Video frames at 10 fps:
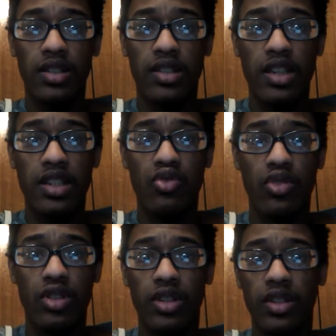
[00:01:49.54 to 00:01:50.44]
Daisy
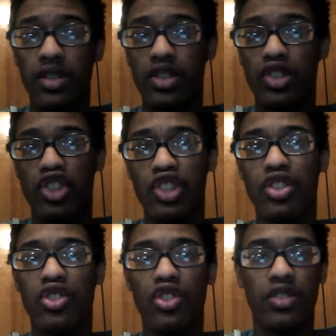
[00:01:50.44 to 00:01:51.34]
Ridley,
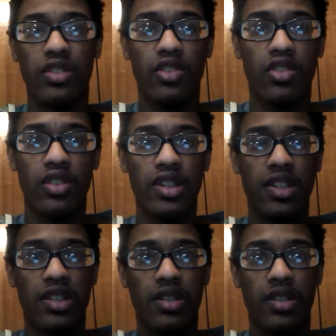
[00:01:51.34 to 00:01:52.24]
she's good, great
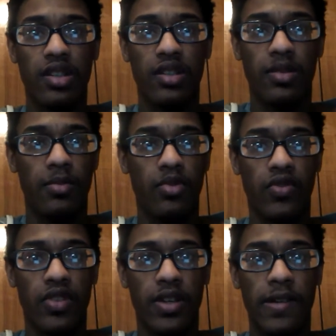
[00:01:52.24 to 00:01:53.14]
is in the movie.